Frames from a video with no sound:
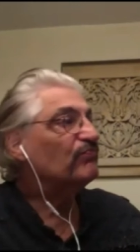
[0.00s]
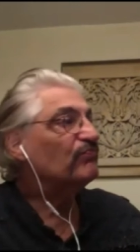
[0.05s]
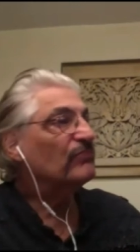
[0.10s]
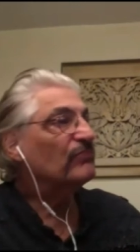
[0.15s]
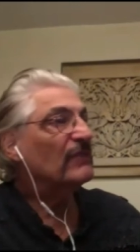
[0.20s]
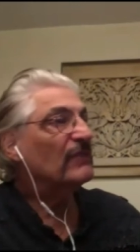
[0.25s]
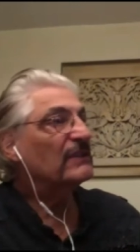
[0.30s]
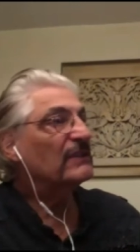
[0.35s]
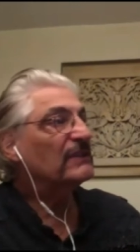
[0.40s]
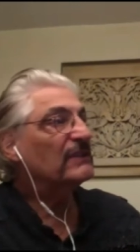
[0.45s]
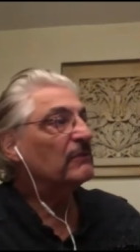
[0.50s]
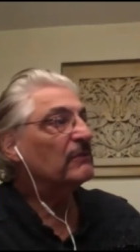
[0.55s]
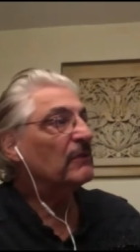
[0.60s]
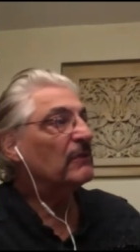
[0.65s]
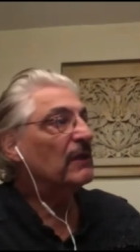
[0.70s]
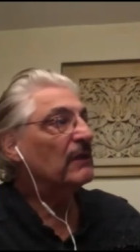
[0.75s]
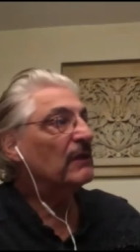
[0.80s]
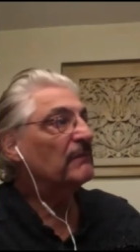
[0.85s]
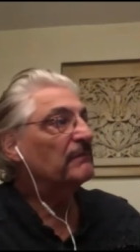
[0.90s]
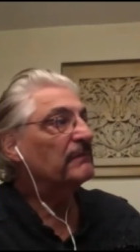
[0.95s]
and I said,
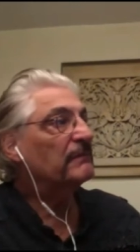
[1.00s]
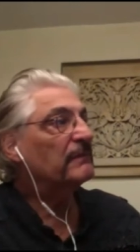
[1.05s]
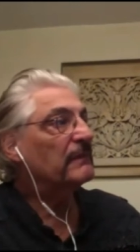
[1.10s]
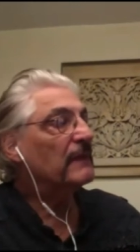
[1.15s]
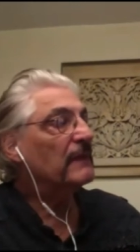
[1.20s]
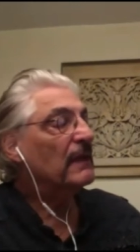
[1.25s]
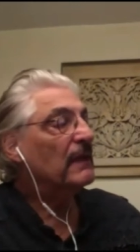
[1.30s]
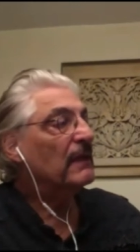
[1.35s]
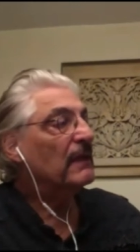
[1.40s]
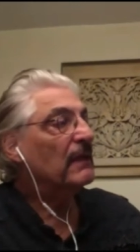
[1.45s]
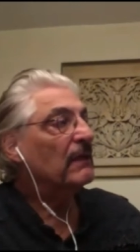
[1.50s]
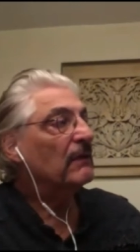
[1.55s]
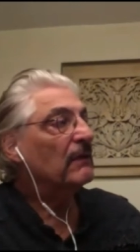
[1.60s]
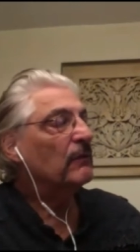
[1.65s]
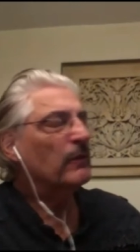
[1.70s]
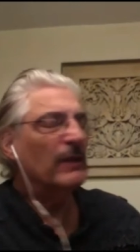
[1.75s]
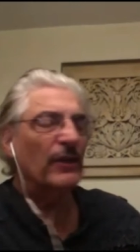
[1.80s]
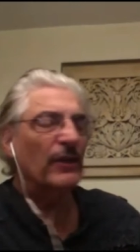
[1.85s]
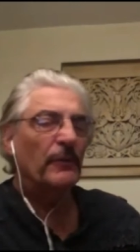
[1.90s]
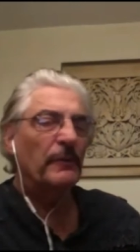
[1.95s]
Well, what
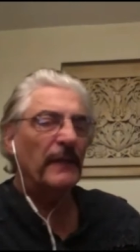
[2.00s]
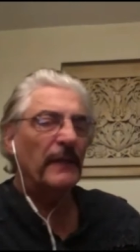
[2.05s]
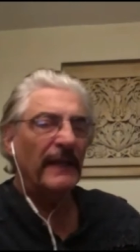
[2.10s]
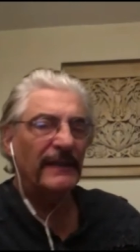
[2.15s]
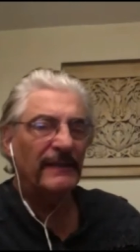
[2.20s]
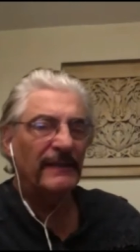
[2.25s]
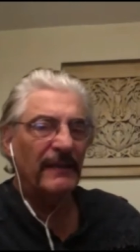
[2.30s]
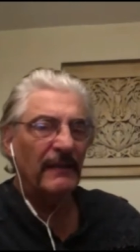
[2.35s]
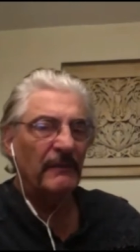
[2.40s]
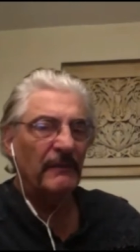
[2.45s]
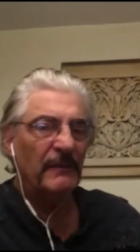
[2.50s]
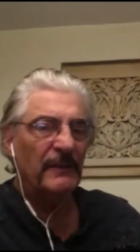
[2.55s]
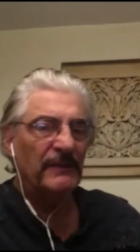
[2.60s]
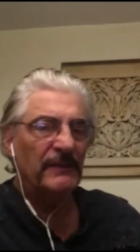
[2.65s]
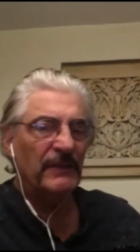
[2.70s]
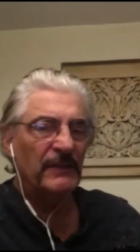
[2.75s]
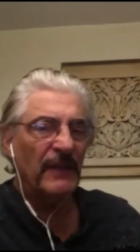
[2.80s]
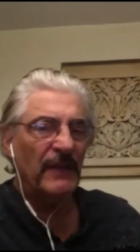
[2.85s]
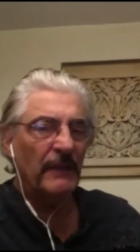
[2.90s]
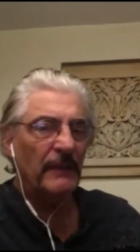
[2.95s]
do you play, Tim? He
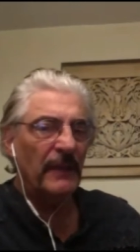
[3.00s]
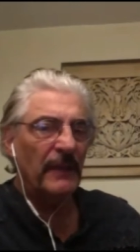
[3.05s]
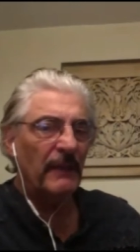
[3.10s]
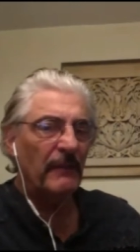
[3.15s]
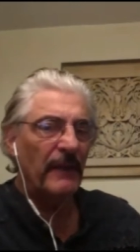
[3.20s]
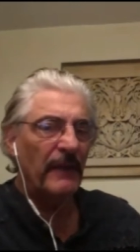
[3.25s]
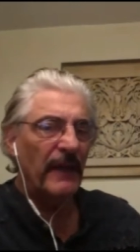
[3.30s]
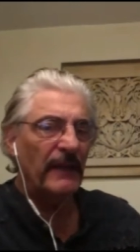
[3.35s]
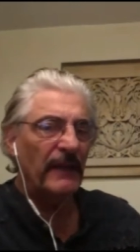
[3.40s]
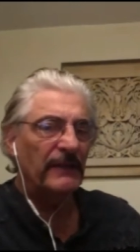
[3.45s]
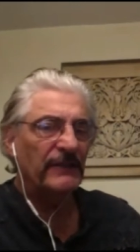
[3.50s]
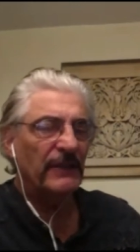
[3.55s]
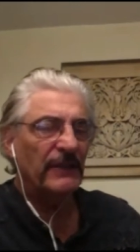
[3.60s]
says, I play bass. I